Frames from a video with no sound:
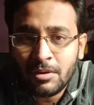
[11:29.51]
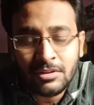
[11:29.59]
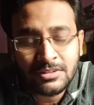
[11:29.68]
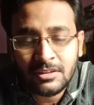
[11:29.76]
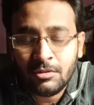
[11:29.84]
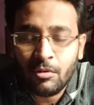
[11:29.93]

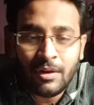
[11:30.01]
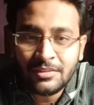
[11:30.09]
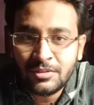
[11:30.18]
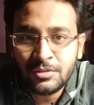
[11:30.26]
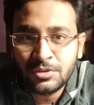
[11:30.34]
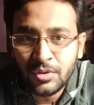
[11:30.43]
because
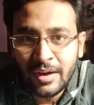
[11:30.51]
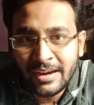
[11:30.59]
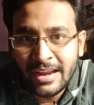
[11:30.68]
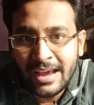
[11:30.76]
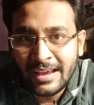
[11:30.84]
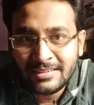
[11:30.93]
once you
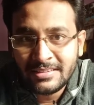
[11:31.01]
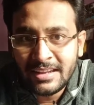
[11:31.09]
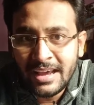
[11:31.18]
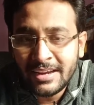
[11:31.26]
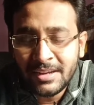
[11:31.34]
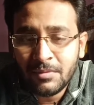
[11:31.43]
join ISC
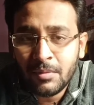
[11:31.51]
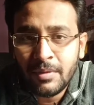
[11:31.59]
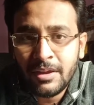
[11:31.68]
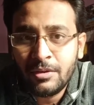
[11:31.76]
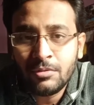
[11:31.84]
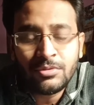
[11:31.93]
and IIT
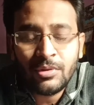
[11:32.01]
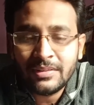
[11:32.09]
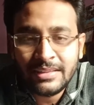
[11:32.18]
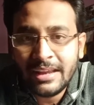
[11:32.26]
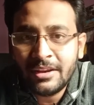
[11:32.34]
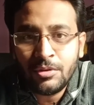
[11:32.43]
Bombay,
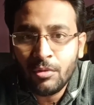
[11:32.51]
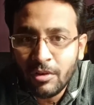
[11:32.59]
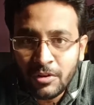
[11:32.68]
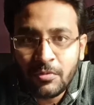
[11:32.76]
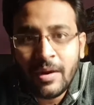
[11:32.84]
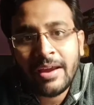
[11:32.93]
you
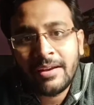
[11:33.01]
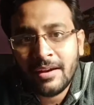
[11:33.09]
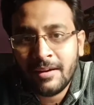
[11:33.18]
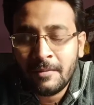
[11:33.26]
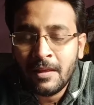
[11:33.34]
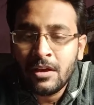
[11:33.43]
won't
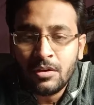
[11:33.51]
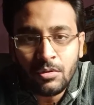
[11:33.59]
find a